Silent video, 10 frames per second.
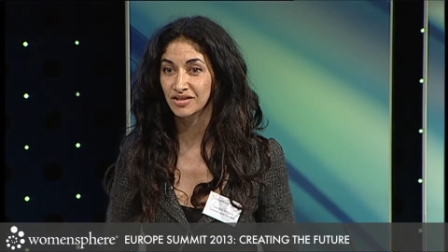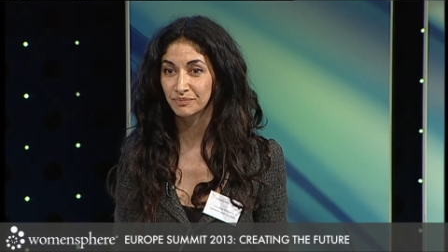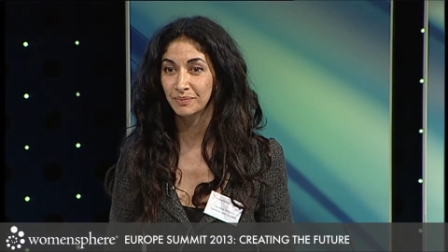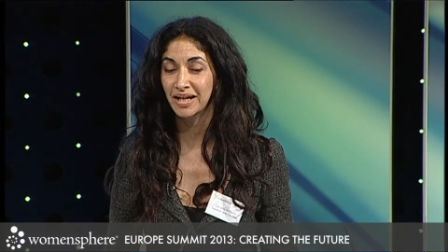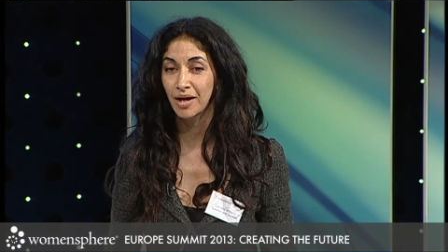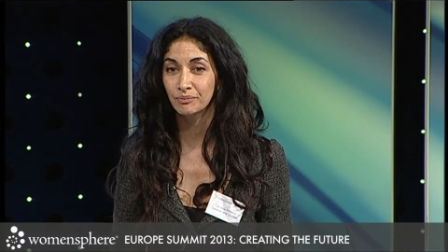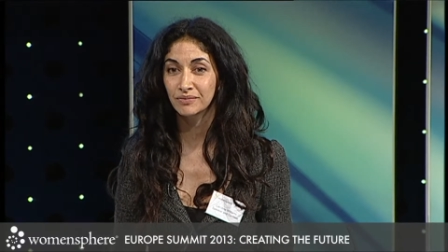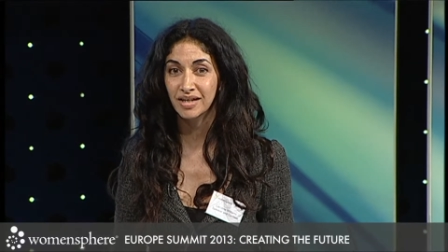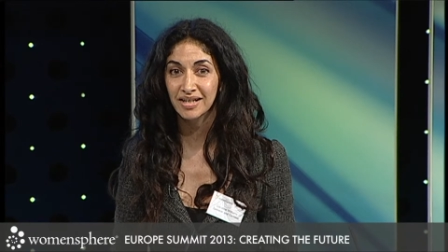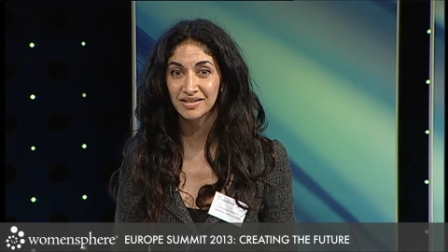Just become
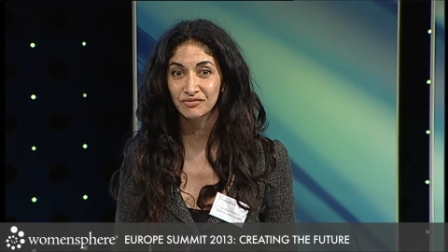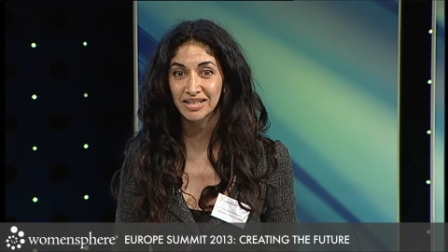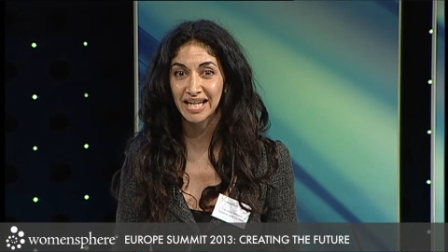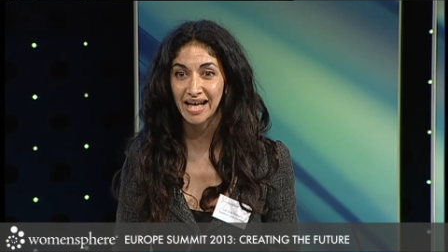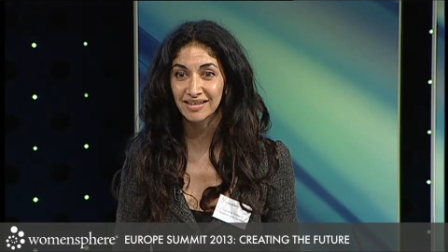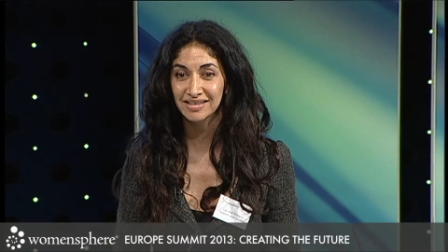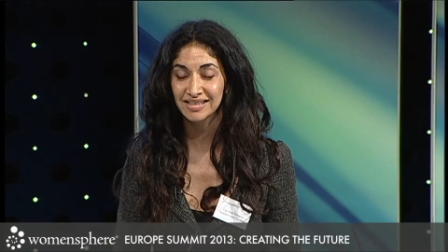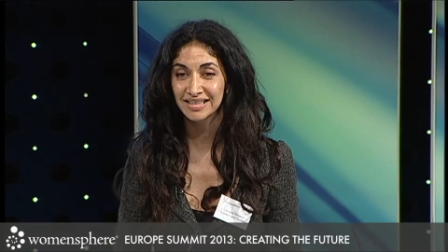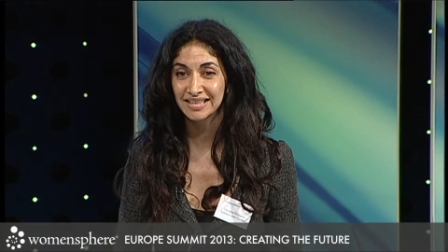nice and relaxed.